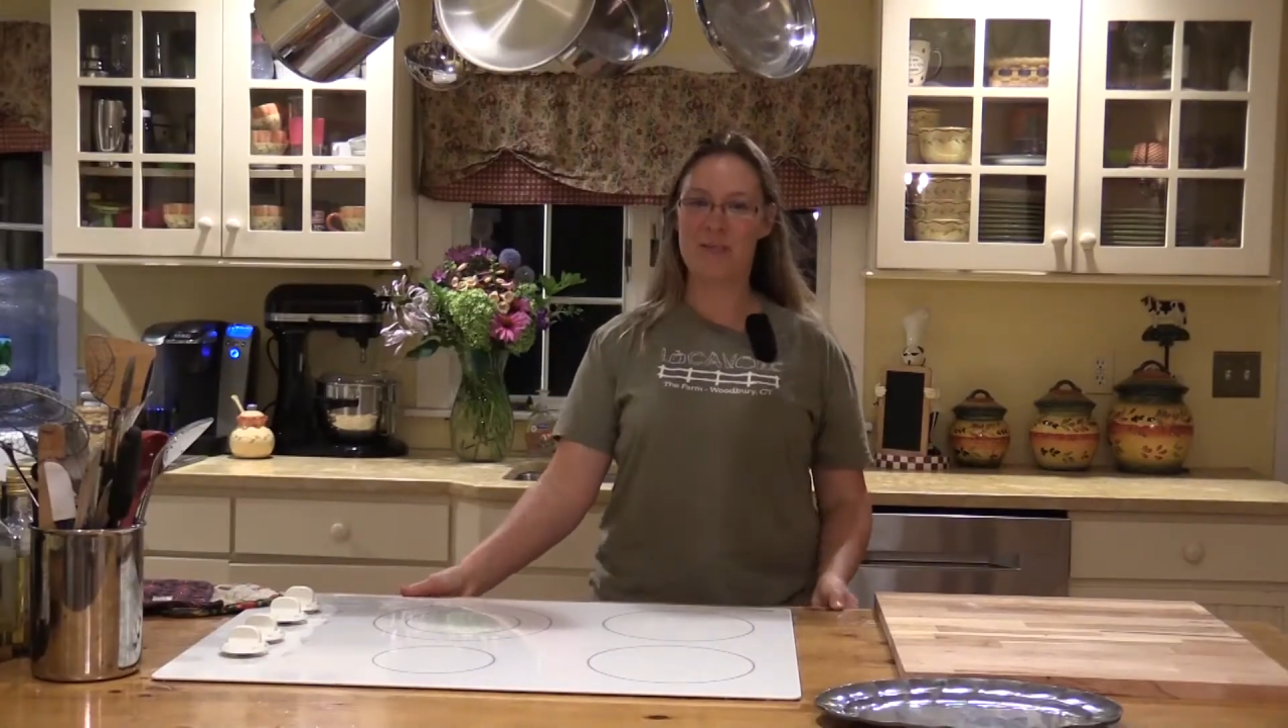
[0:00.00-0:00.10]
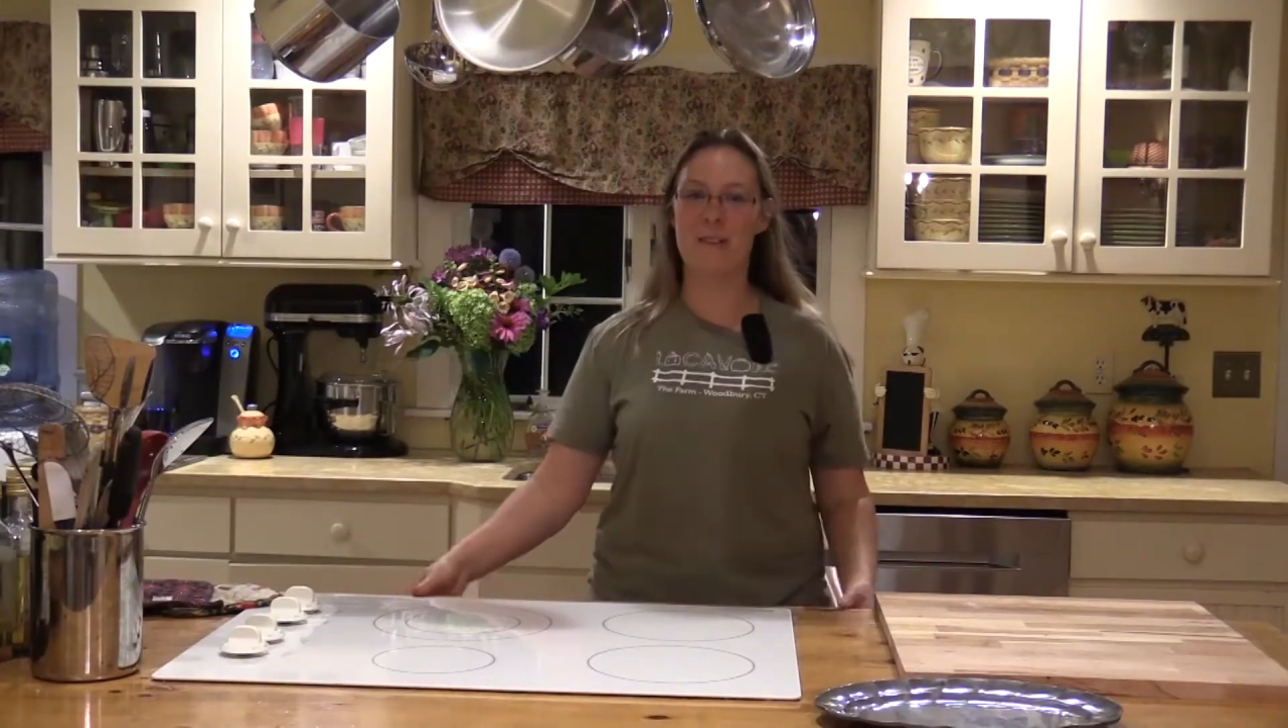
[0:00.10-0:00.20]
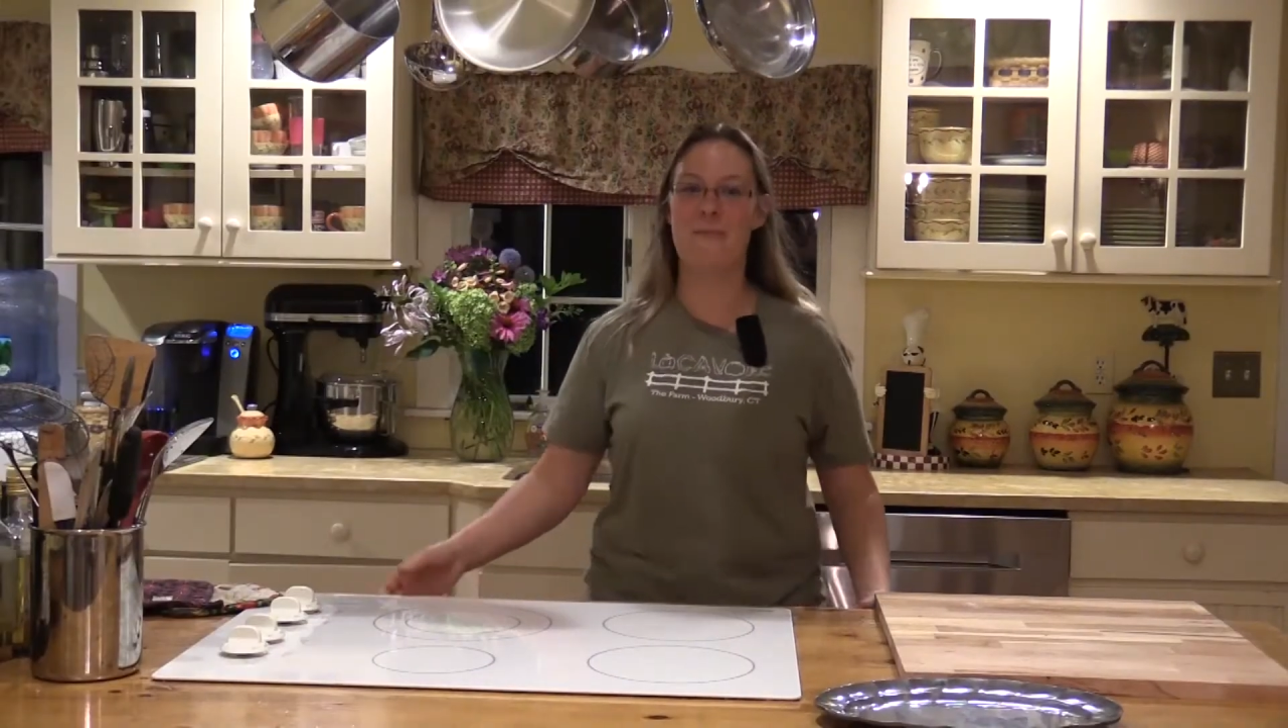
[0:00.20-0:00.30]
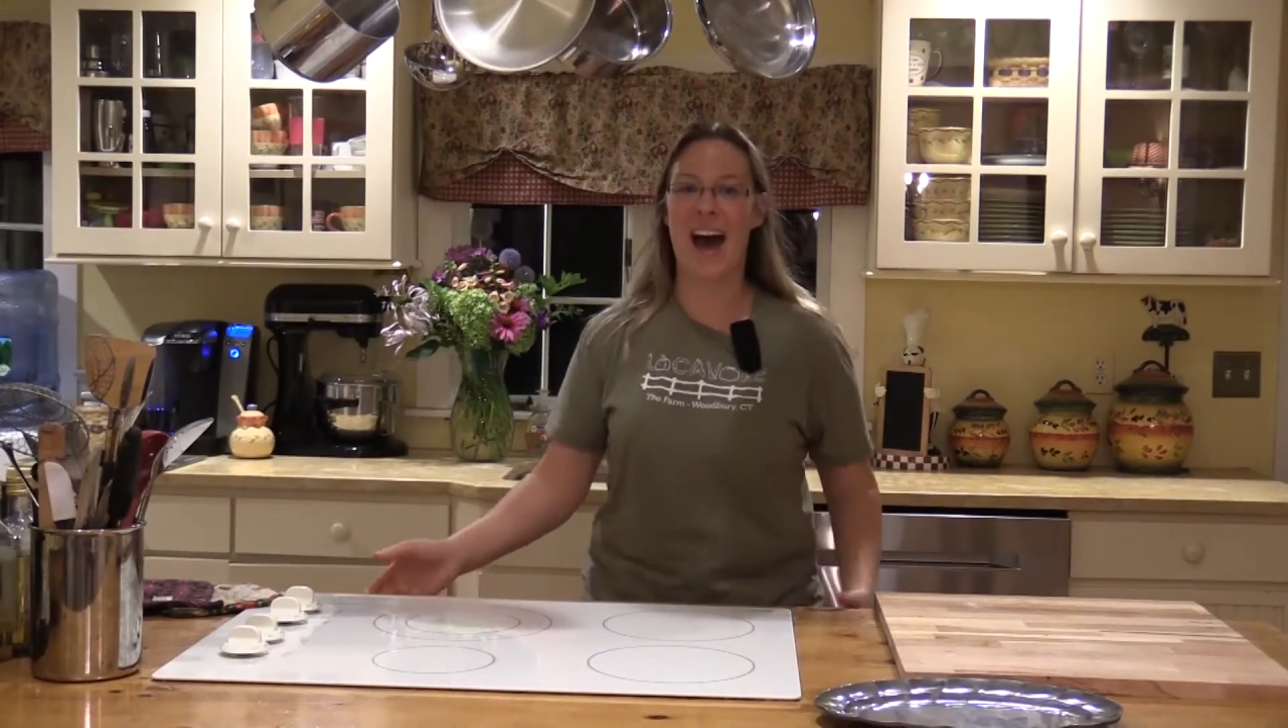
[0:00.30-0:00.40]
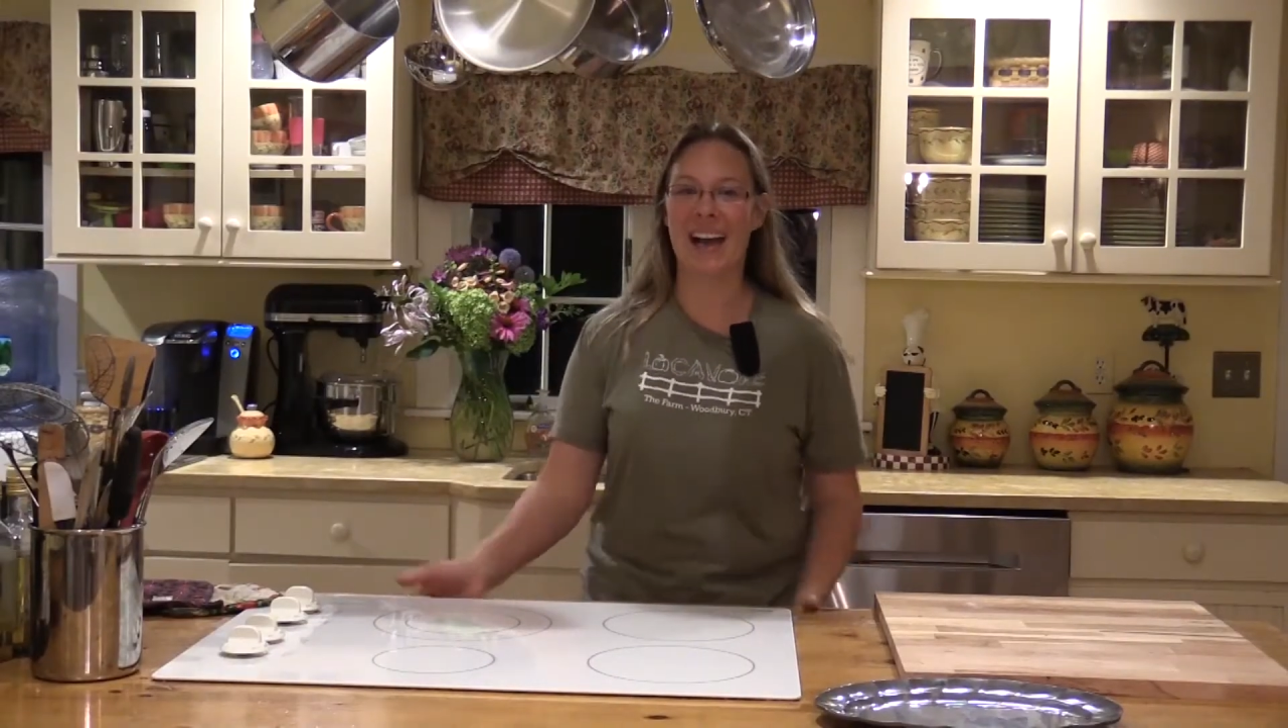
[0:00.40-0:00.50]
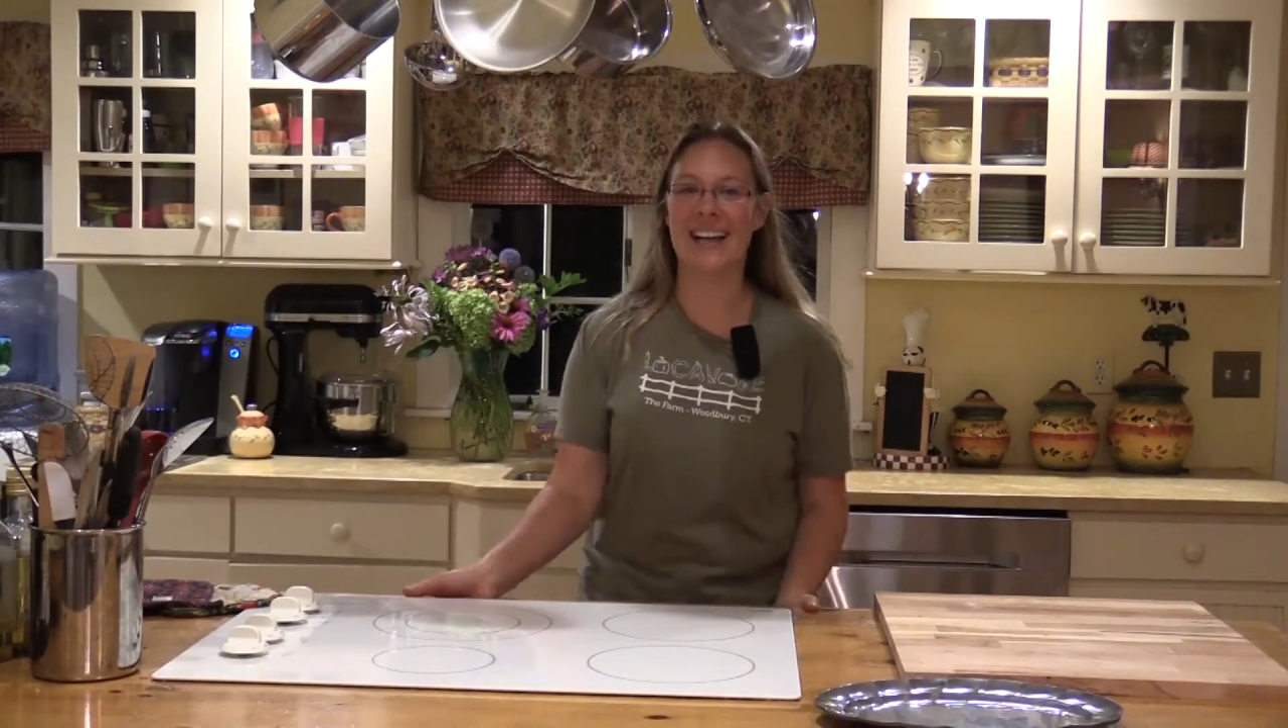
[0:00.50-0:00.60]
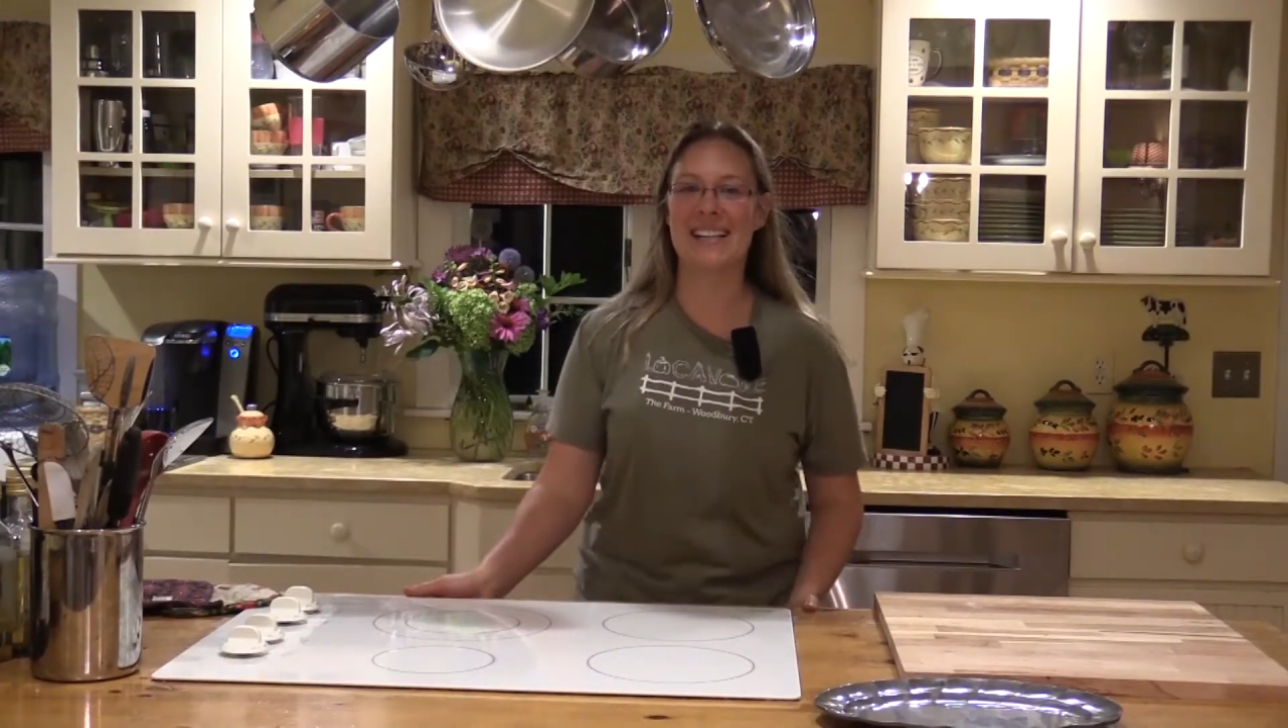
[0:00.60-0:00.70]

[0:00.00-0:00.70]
we're back.